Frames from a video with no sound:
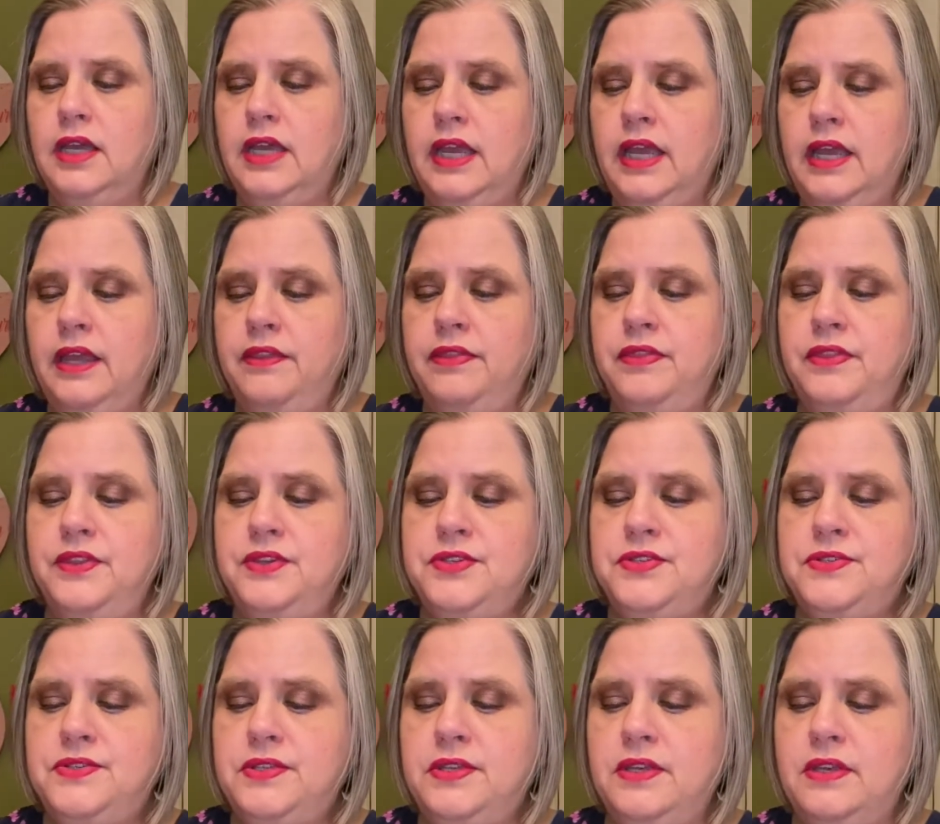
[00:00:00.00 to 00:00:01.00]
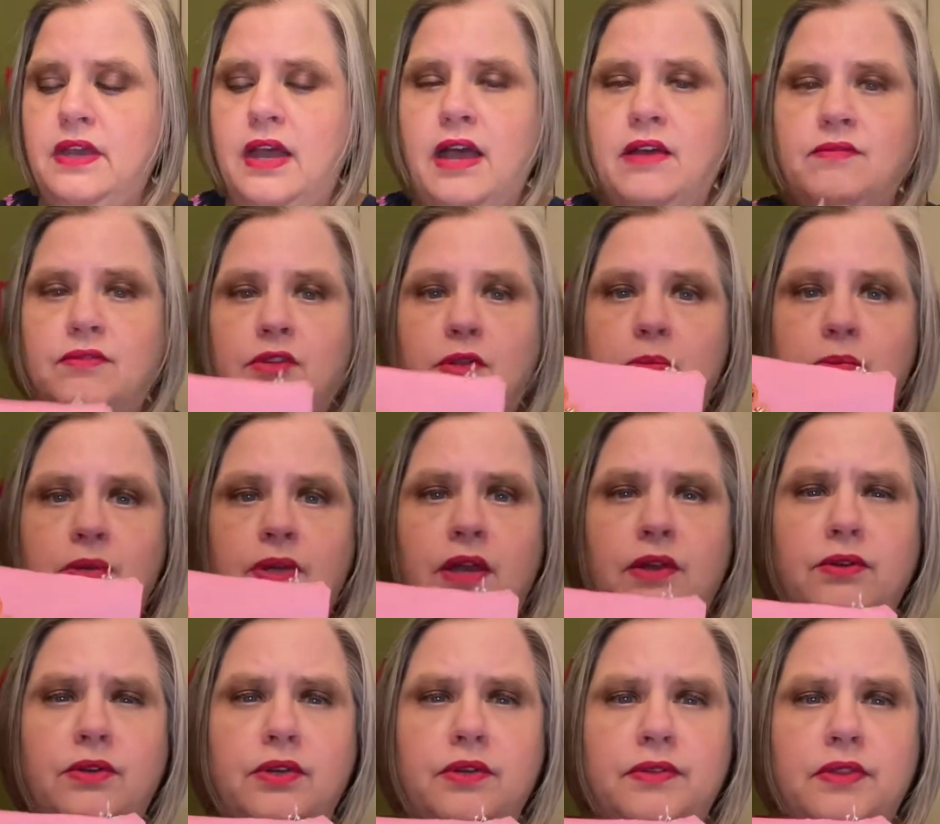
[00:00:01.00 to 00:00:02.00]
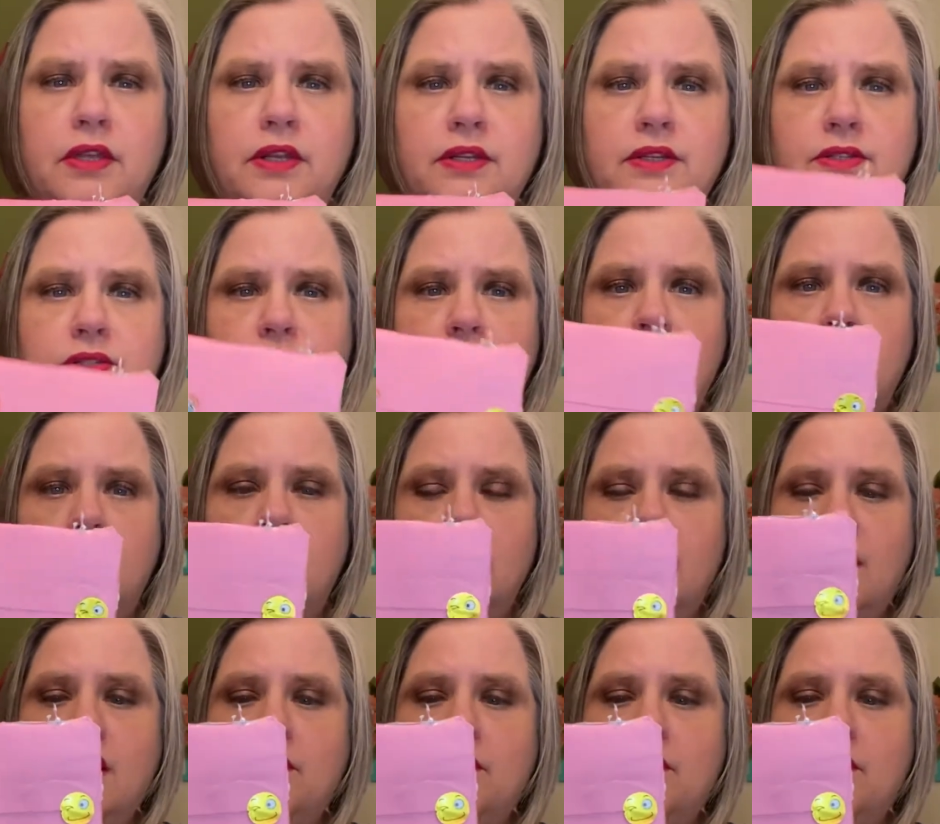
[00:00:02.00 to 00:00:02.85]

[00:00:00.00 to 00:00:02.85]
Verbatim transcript: And this envelope, um, look how cute that is, y'all.